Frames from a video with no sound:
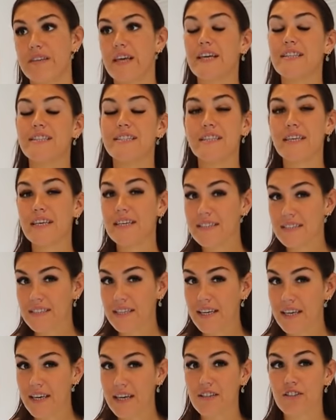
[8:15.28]
it's
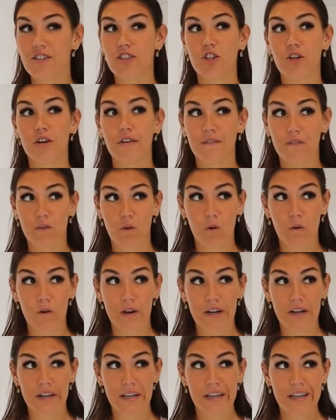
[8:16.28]
easy, it's
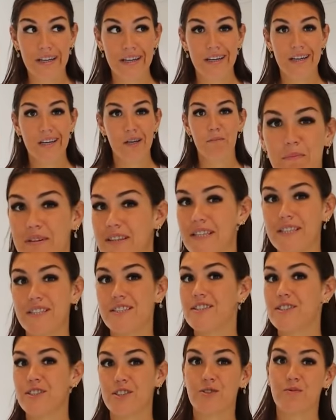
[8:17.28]
straightforward, but
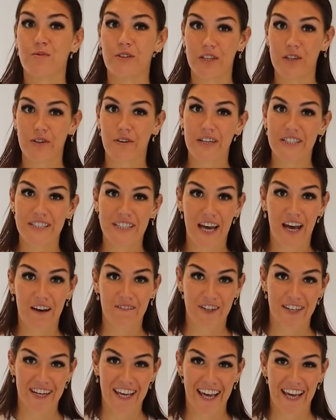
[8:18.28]
this is just really great to have
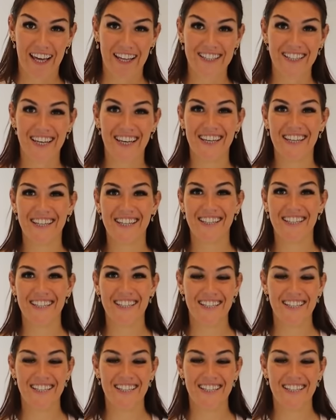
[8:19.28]
on hand.